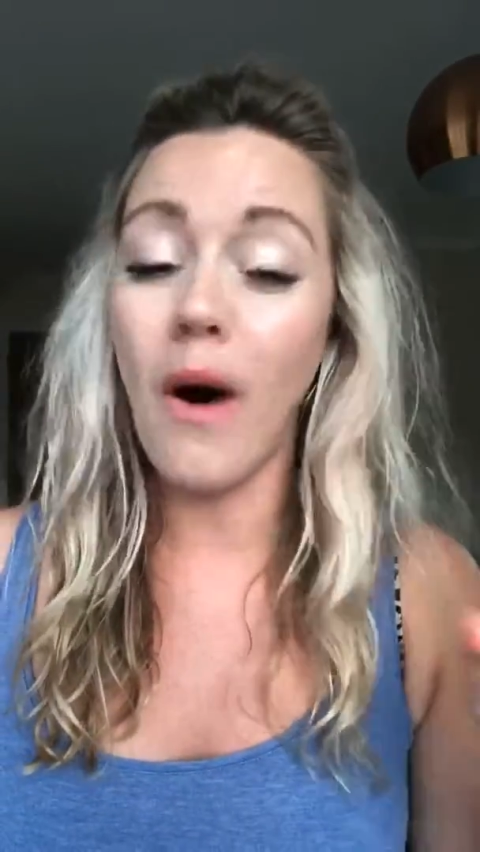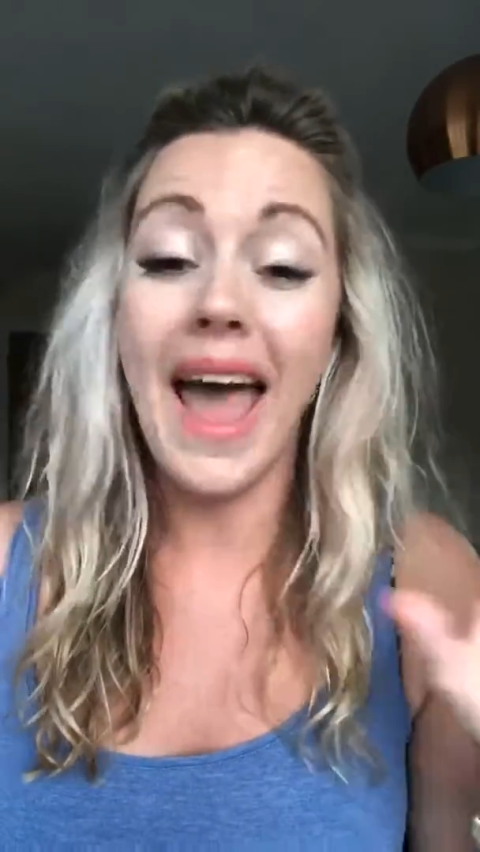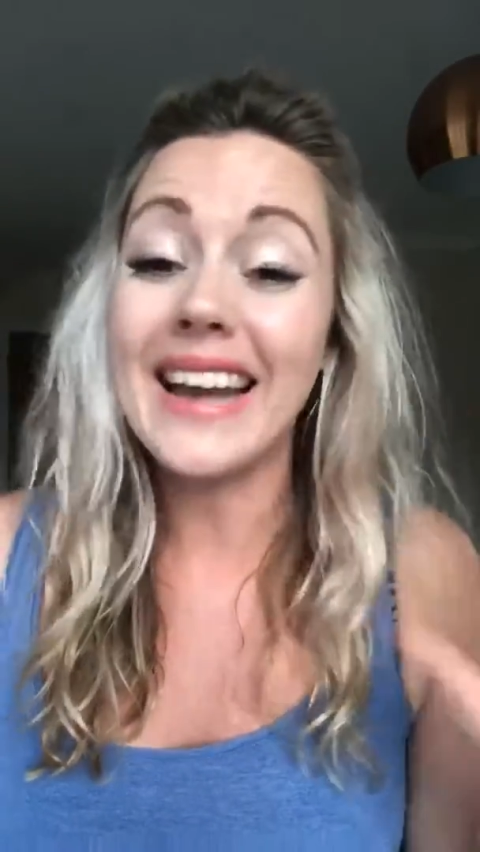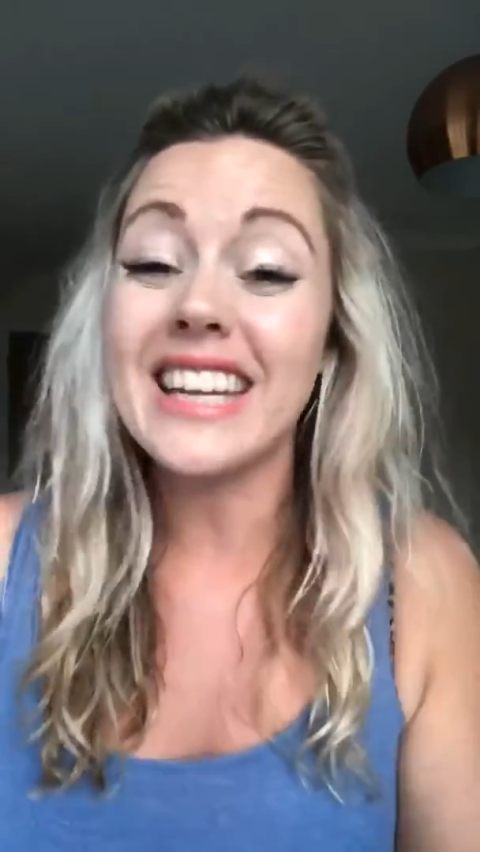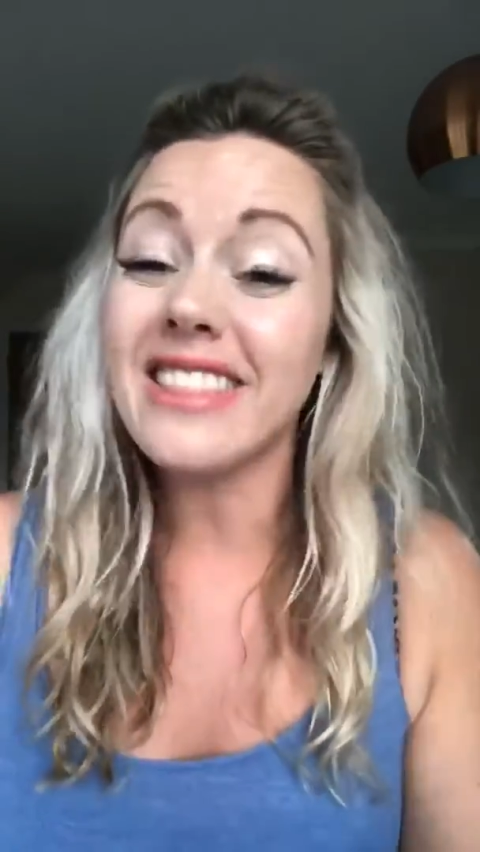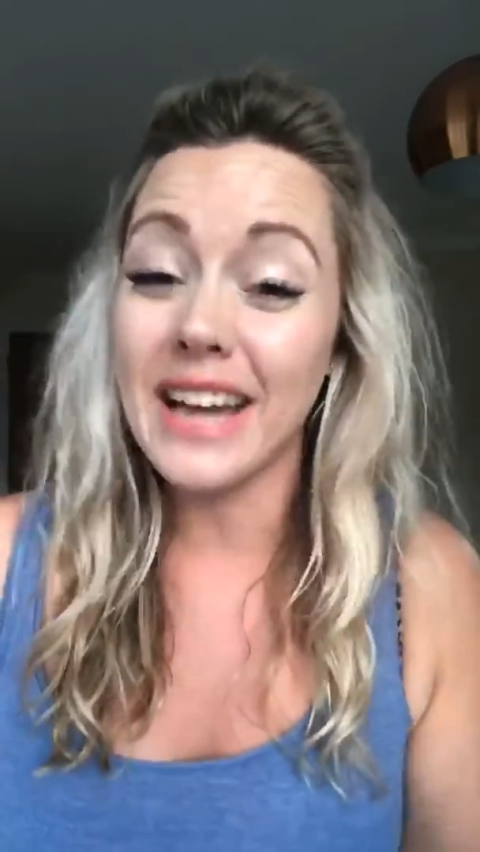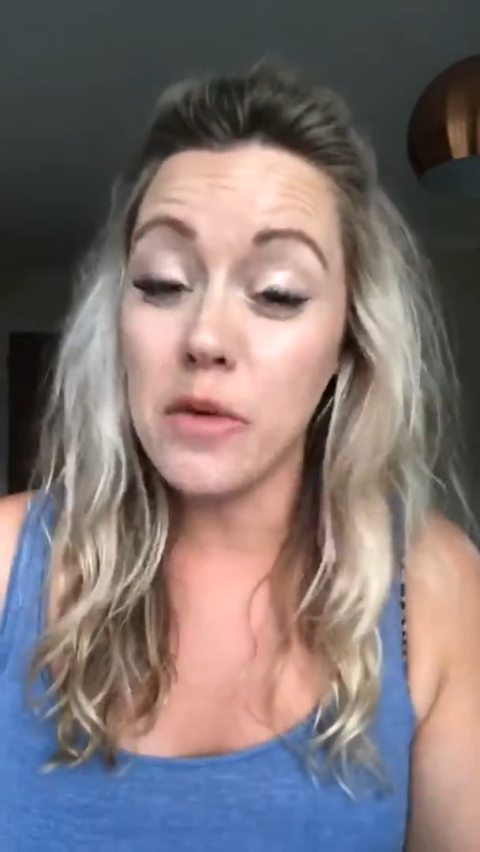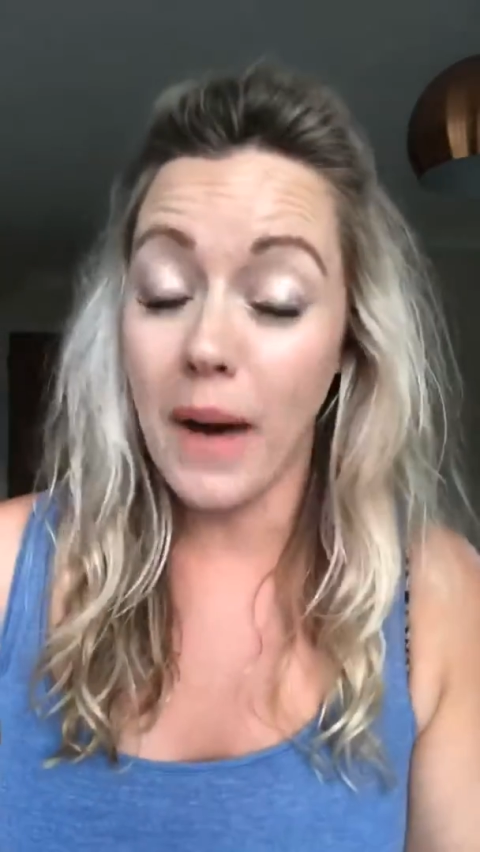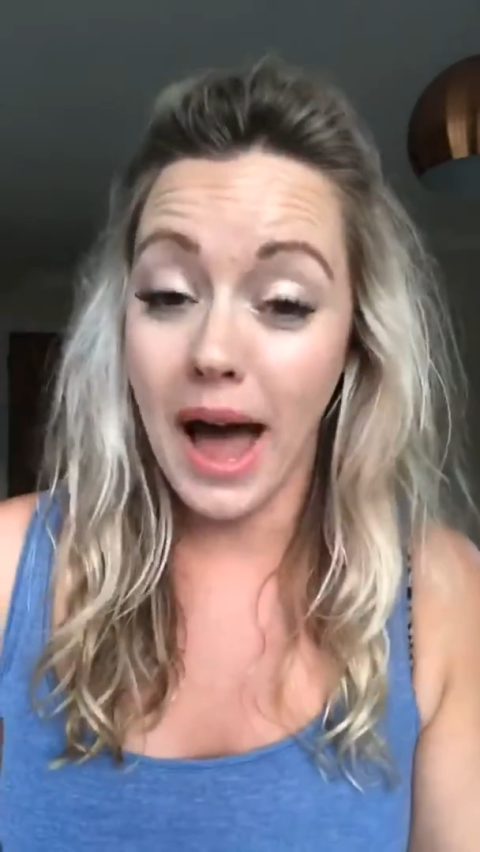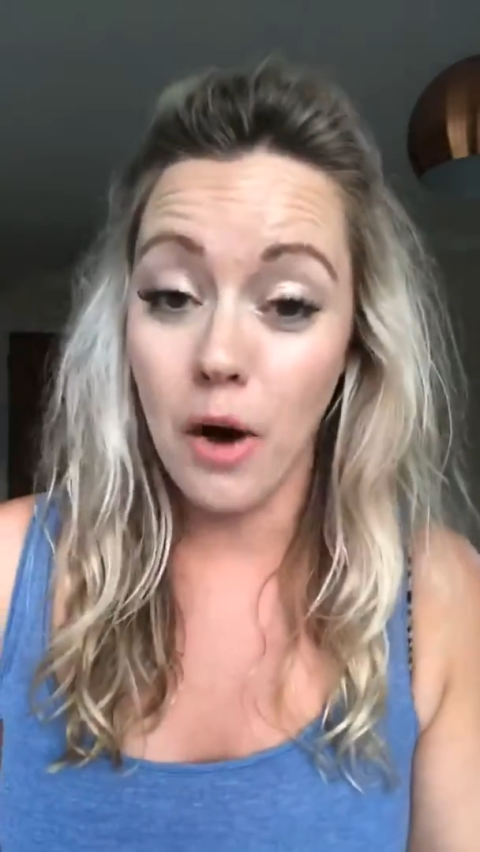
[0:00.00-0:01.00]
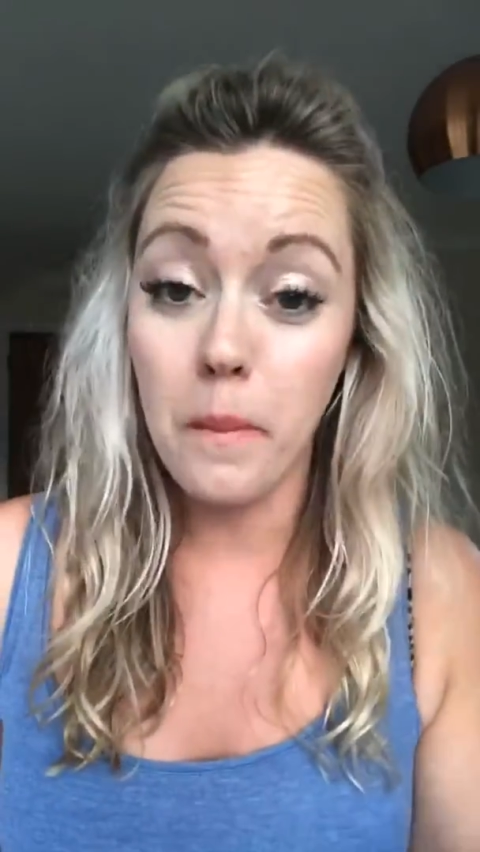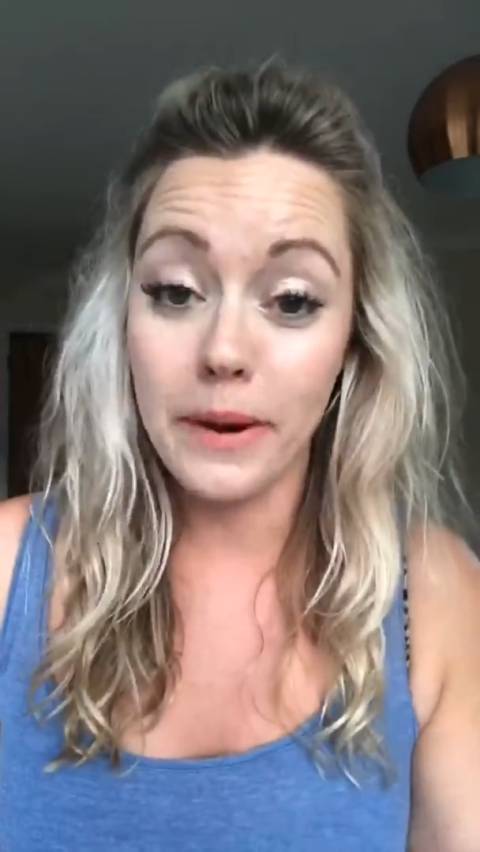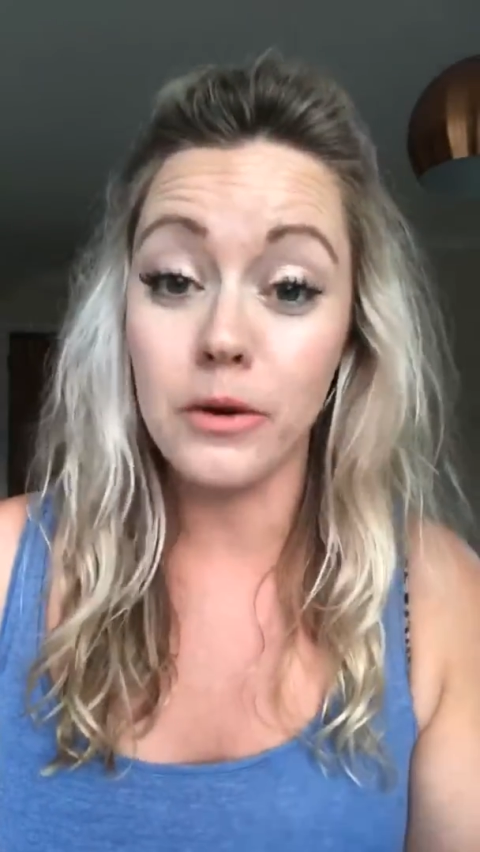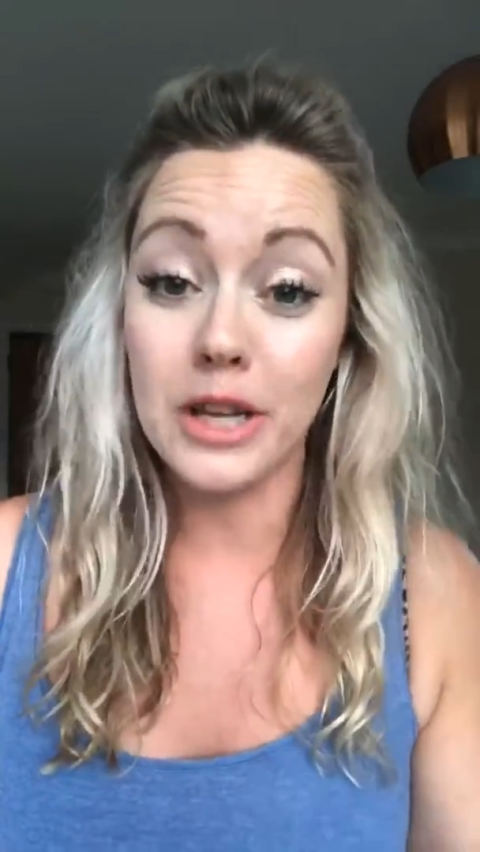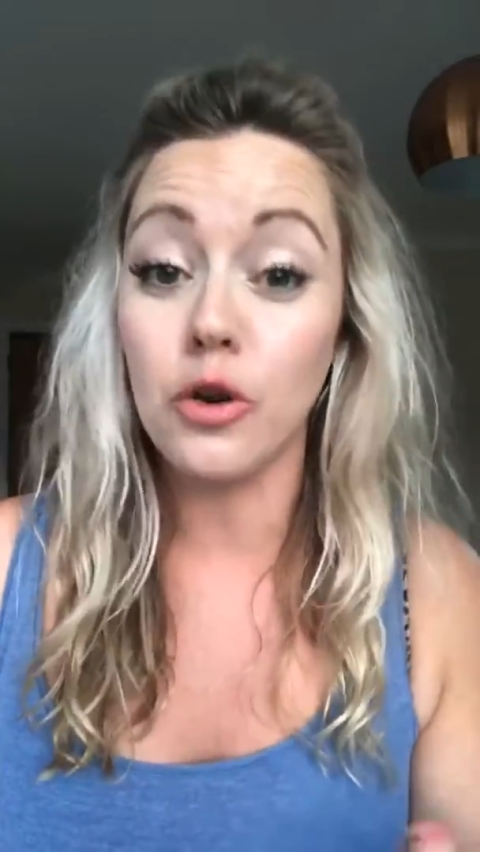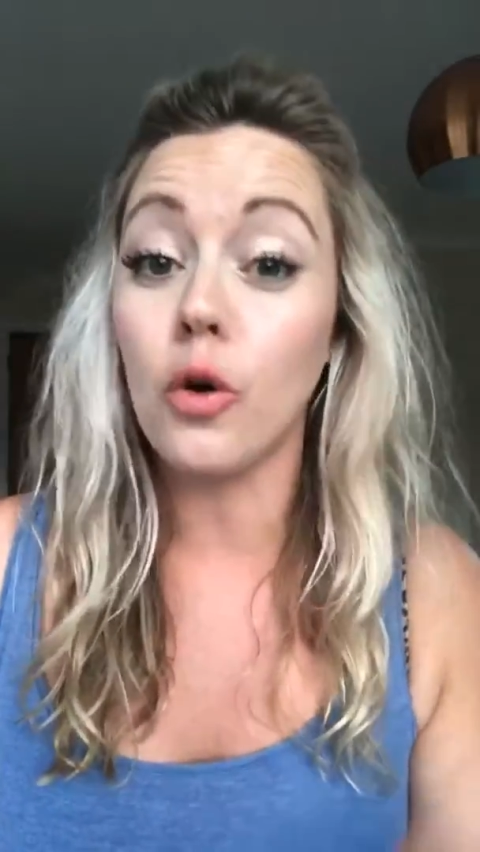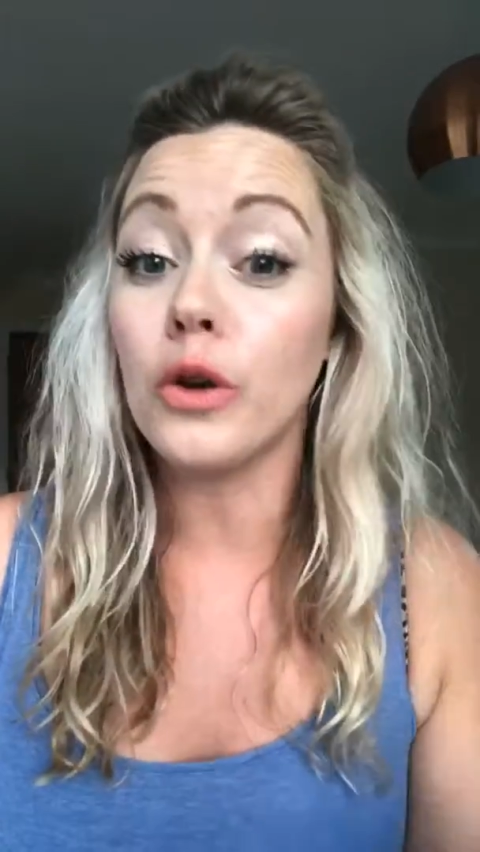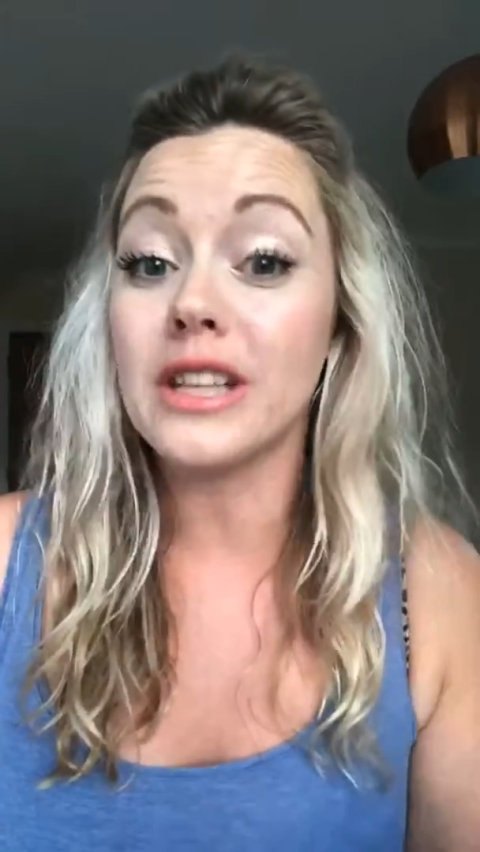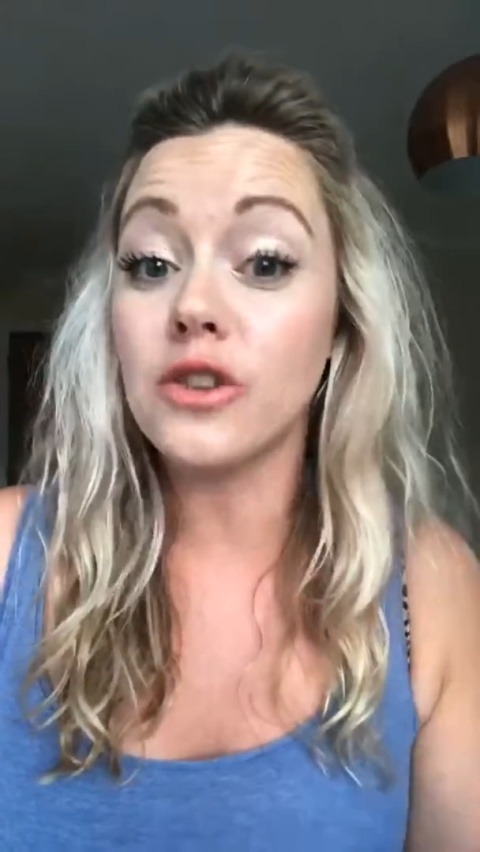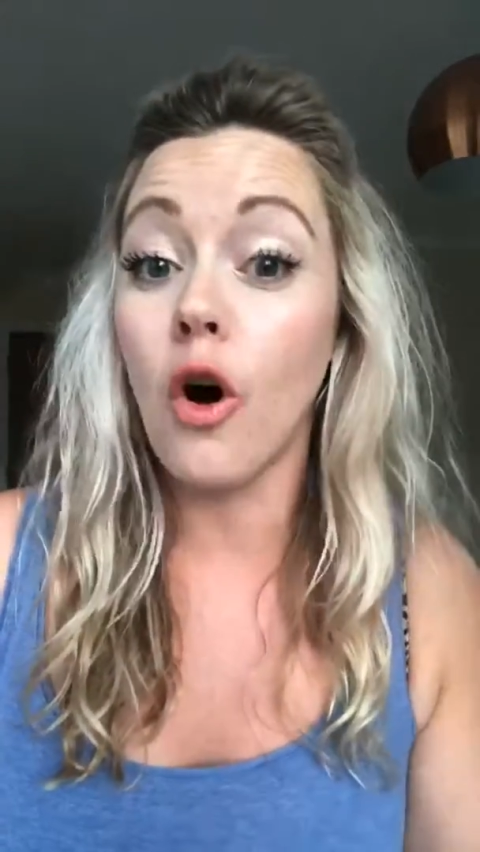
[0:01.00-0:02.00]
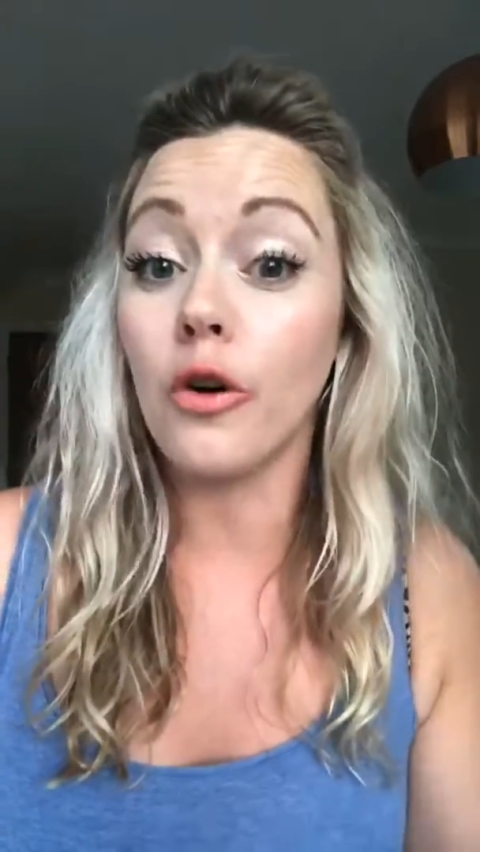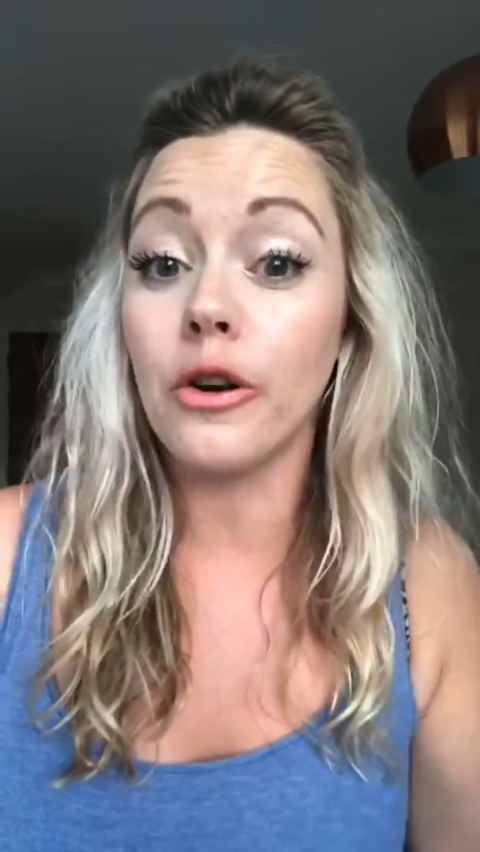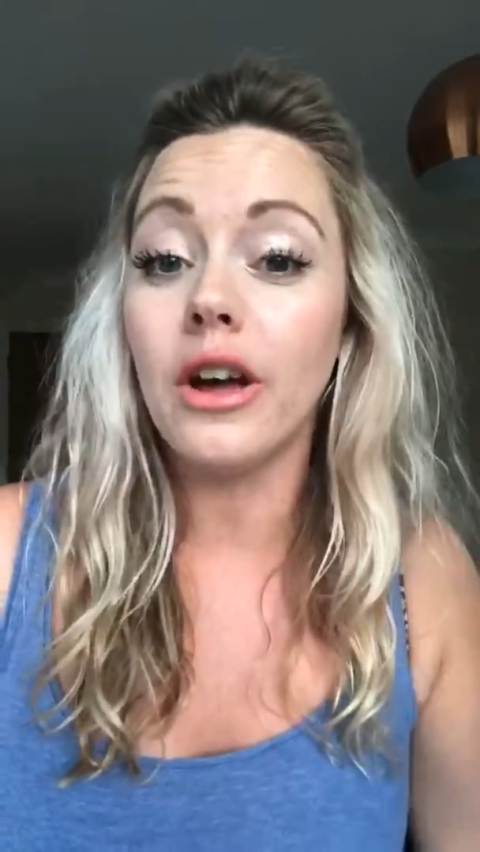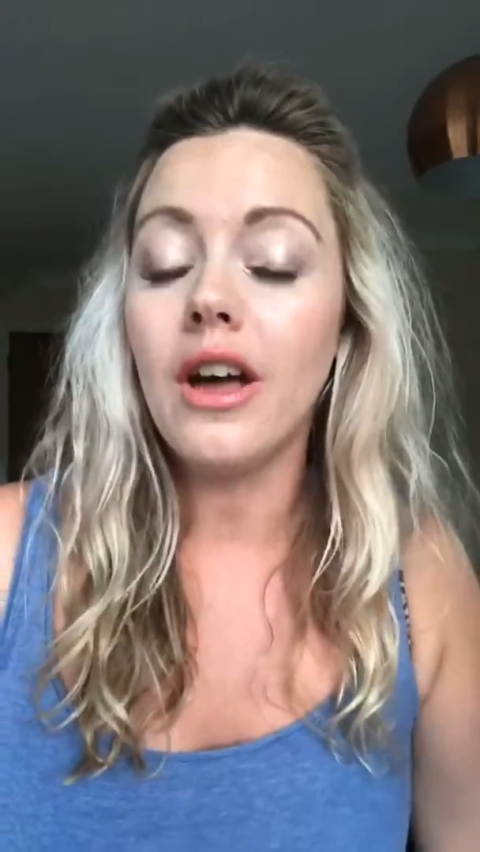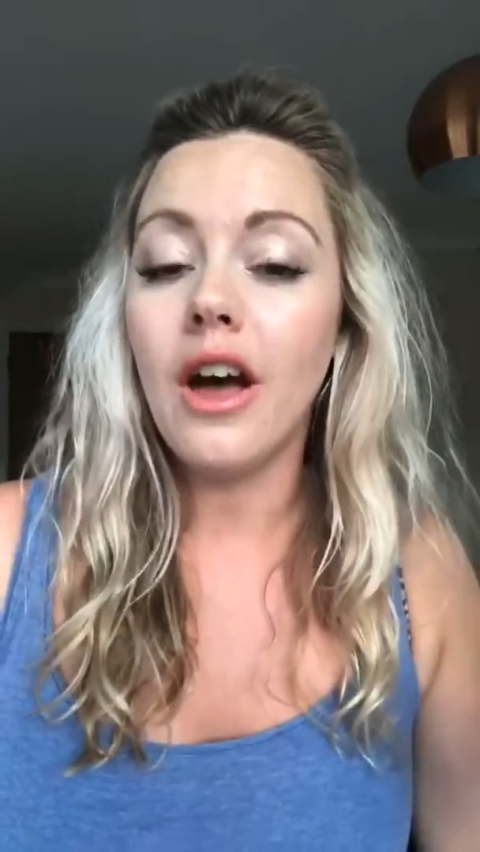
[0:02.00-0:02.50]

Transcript: anything about building your audience on